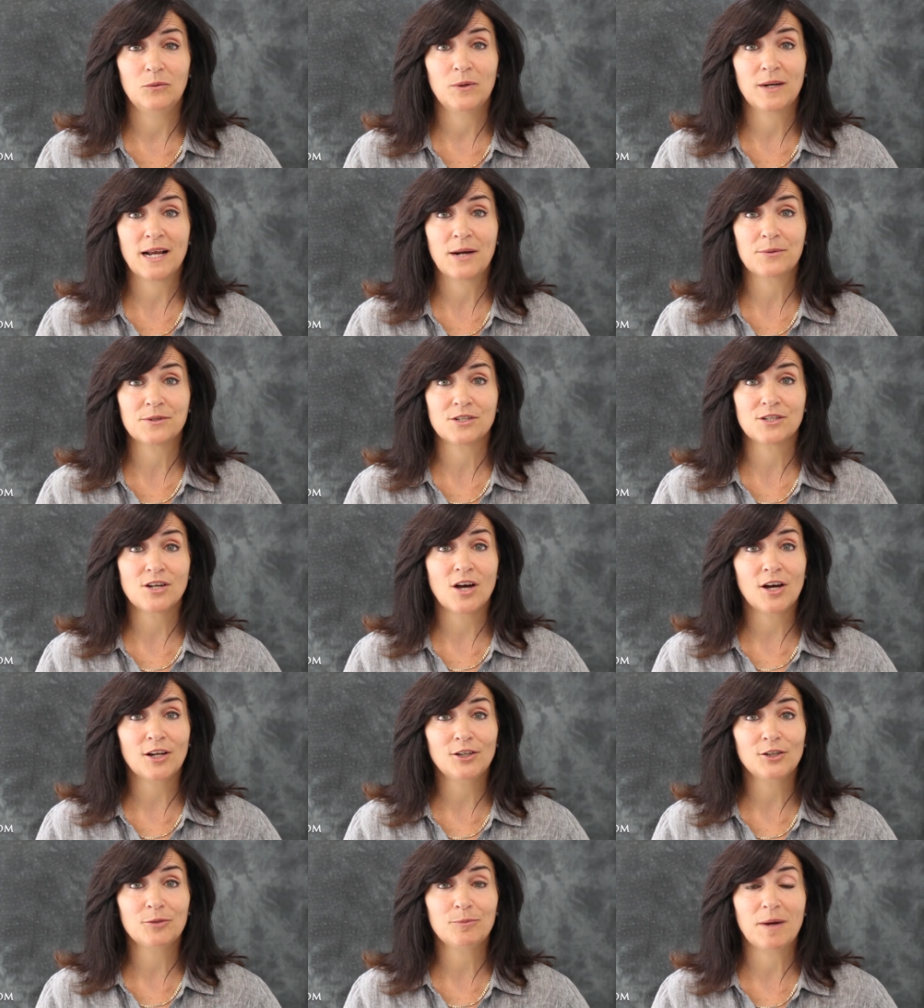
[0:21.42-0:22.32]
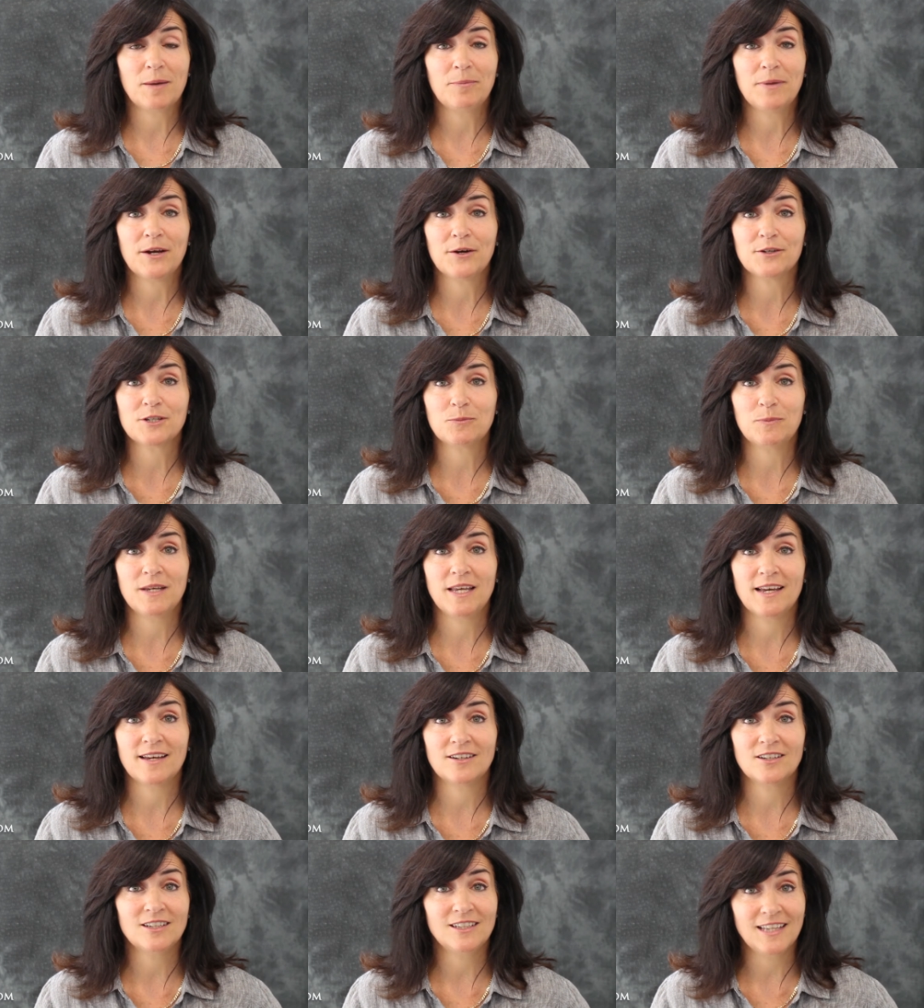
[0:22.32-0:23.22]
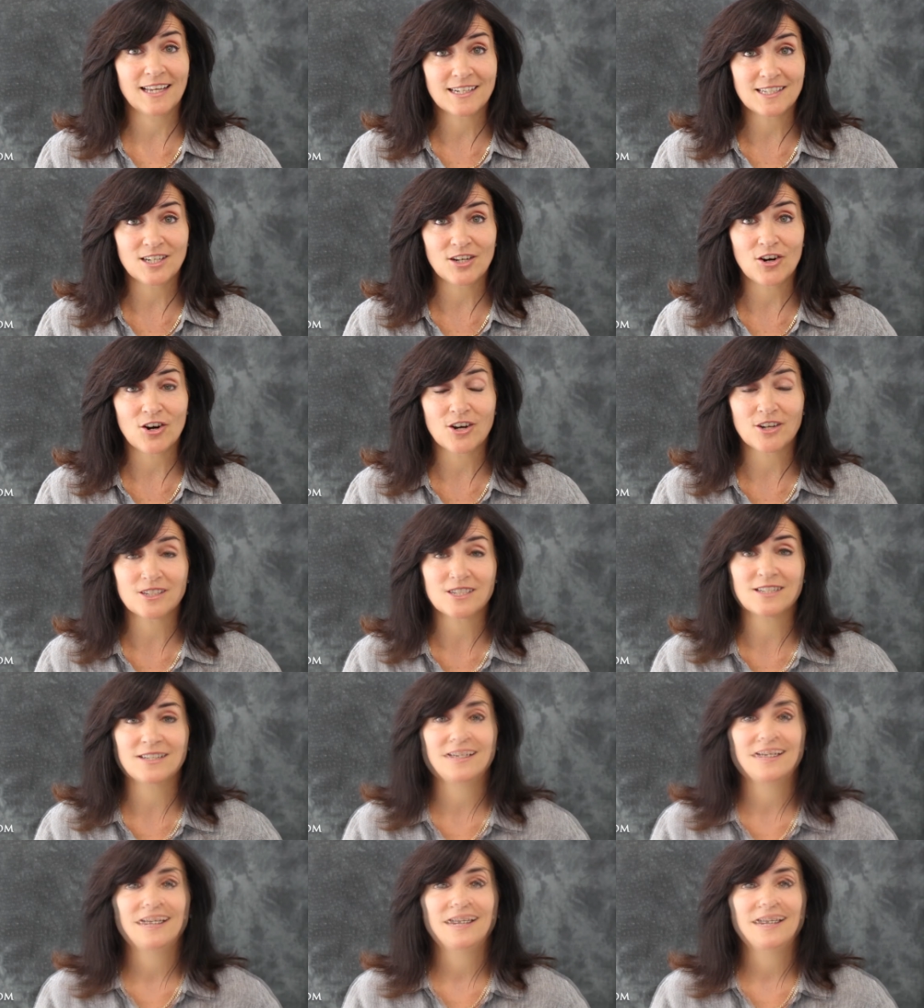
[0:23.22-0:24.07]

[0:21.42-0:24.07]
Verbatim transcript: When I was a toddler, my parents began collecting art.